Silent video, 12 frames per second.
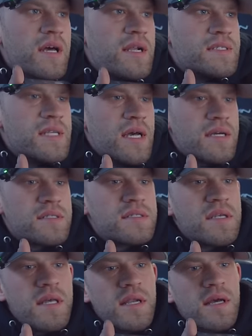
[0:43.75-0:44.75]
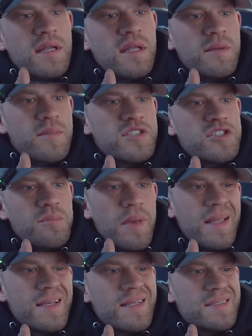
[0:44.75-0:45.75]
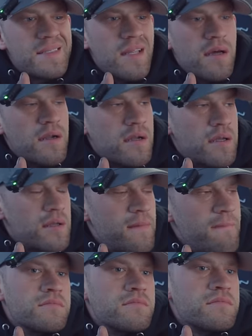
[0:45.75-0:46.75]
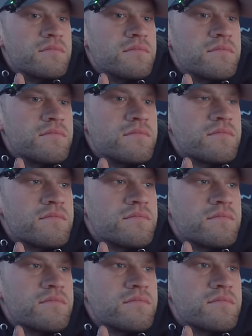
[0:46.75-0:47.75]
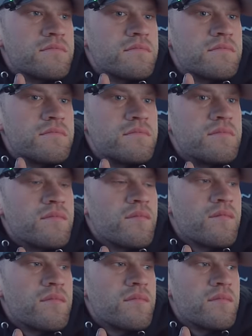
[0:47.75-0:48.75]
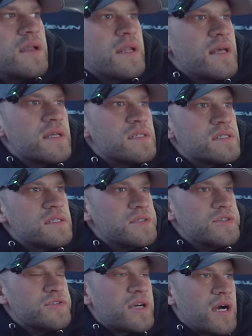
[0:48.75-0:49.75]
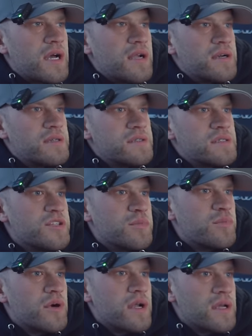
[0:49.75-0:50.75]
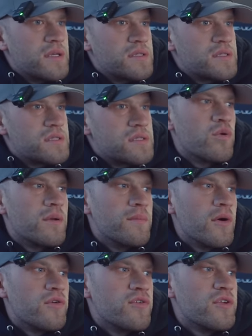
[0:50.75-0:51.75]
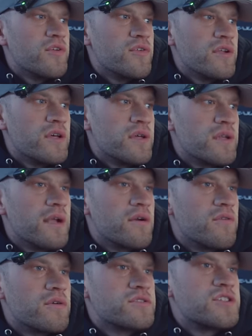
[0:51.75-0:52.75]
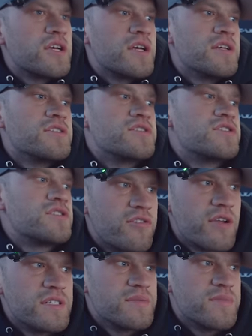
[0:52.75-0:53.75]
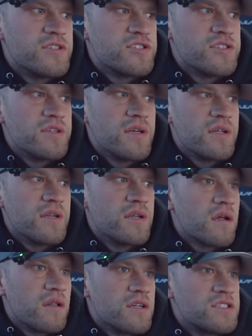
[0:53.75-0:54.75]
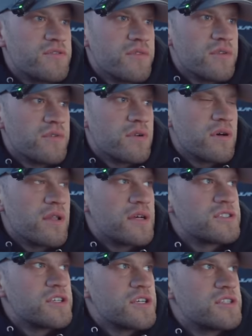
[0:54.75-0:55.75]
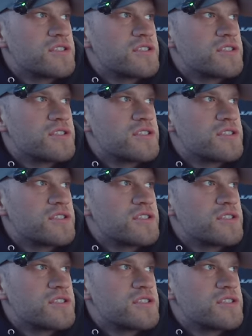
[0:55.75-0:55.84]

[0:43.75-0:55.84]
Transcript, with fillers: NSX, and I need a bunch of maintenance done on it file for you then. It needs new tires, new brakes, twin motor unit, gear oil change, transmission and clutch fluid, all that change.